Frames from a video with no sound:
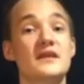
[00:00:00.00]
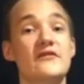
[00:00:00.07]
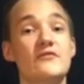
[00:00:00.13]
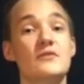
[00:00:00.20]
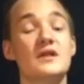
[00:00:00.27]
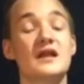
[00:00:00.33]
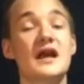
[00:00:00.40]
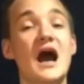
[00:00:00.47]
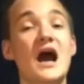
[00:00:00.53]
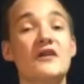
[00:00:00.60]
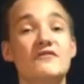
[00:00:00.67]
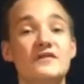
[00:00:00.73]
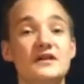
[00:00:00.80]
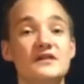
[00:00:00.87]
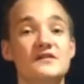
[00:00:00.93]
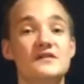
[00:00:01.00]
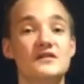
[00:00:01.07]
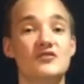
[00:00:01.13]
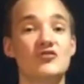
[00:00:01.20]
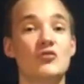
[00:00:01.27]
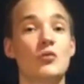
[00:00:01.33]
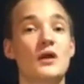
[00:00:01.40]
giving me the confidence
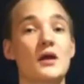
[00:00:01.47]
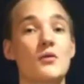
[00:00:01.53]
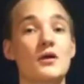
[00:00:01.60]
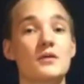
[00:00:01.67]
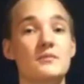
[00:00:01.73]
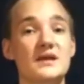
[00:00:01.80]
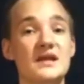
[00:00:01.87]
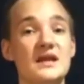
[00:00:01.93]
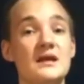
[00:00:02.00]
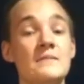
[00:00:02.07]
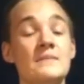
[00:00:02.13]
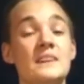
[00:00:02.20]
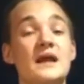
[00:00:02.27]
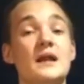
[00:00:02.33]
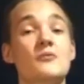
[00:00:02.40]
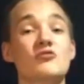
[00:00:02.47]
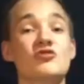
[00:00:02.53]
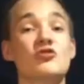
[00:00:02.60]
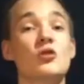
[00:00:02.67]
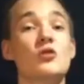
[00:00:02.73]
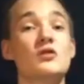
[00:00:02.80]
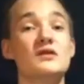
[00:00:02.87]
into what I want to be, and I'm
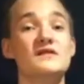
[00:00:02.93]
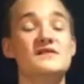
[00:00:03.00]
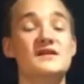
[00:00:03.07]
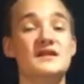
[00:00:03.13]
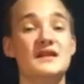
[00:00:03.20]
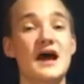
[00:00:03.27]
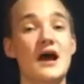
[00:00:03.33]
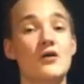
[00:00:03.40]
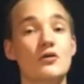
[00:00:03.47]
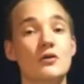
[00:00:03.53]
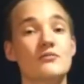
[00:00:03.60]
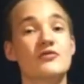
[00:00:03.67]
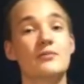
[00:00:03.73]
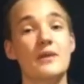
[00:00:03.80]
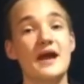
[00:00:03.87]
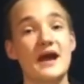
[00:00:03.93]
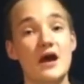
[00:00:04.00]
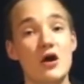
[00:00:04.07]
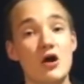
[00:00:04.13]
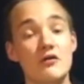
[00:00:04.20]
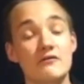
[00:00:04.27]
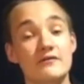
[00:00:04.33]
slowly seeing the outcomes pay
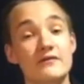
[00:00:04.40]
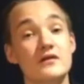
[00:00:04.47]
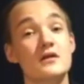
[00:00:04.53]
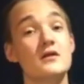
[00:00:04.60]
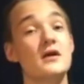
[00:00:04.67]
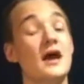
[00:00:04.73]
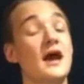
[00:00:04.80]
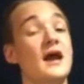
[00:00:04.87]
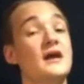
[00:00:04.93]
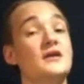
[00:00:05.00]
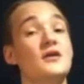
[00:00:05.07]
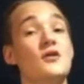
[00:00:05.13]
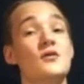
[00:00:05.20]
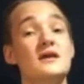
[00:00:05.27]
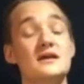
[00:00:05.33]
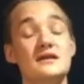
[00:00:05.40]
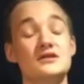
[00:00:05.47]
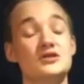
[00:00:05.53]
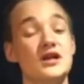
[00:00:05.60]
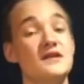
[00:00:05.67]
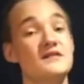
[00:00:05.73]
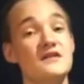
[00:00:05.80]
out. And you know,
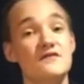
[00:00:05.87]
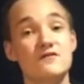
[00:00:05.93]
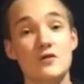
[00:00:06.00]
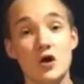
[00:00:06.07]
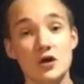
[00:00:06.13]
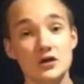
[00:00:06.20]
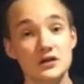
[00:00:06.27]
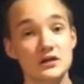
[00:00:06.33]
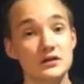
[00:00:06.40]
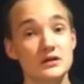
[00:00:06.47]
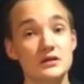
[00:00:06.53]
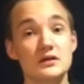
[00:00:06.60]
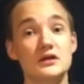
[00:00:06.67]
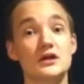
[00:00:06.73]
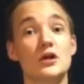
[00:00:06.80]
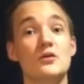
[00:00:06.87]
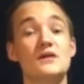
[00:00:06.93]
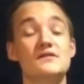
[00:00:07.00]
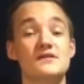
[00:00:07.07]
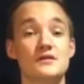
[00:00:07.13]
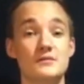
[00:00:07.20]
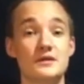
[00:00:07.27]
JT Funk, you know,
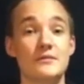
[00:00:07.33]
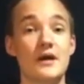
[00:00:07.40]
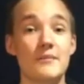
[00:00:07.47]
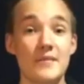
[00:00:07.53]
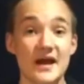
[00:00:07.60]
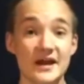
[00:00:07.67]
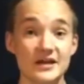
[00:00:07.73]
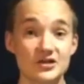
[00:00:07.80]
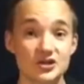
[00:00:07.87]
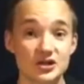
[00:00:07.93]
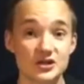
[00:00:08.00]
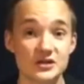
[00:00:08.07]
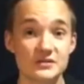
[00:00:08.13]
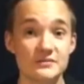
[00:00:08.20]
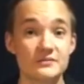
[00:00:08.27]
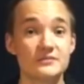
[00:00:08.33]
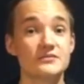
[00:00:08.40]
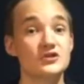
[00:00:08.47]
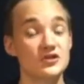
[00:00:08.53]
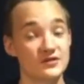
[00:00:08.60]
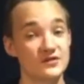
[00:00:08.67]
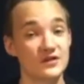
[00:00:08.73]
he's gonna be my manager,
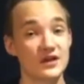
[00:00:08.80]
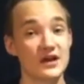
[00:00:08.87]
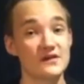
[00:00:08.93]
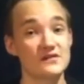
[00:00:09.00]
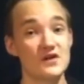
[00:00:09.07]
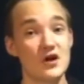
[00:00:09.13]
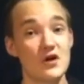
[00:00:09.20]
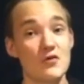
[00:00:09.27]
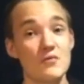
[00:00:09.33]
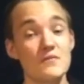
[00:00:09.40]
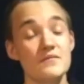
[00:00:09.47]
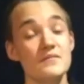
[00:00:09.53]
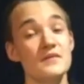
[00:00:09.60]
just so you guys know.